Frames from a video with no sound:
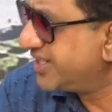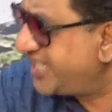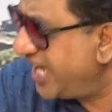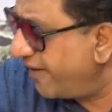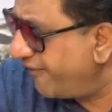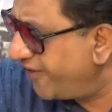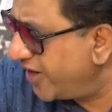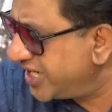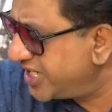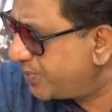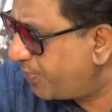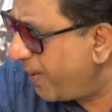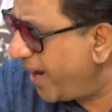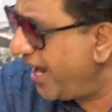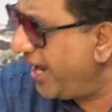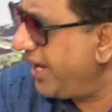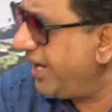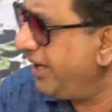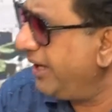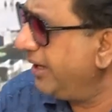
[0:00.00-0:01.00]
severance
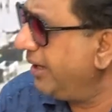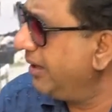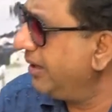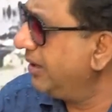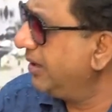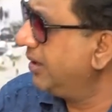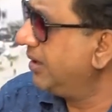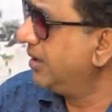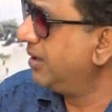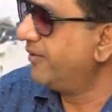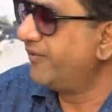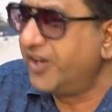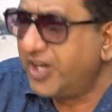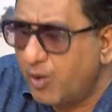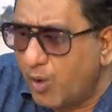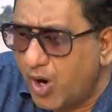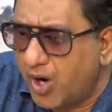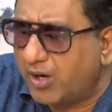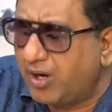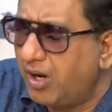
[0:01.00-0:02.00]
pay for the
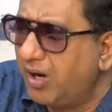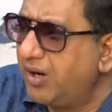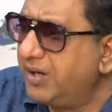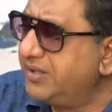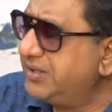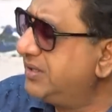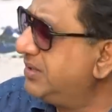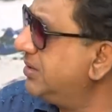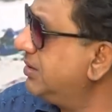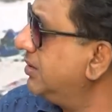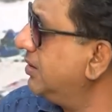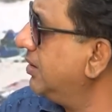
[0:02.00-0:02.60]
workers